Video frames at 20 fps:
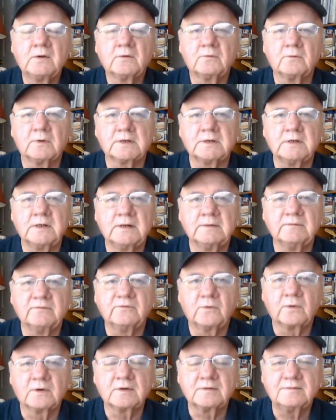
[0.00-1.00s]
Rick Needham
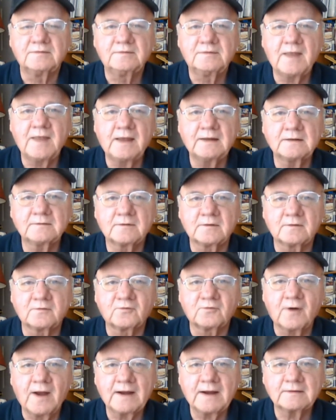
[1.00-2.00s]
for
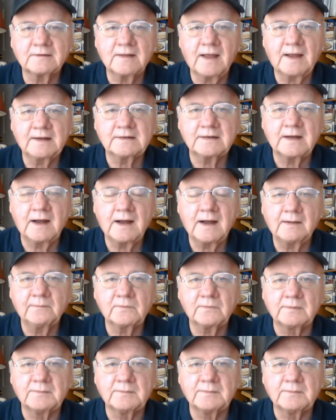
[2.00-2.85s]
dayatthetrack.com,